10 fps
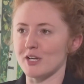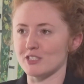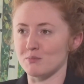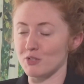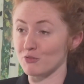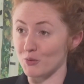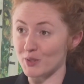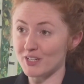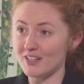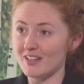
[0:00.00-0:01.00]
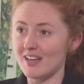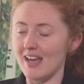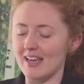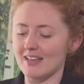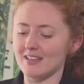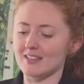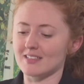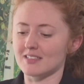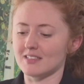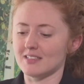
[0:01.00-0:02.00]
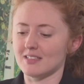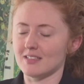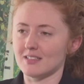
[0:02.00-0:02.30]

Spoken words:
arrest before and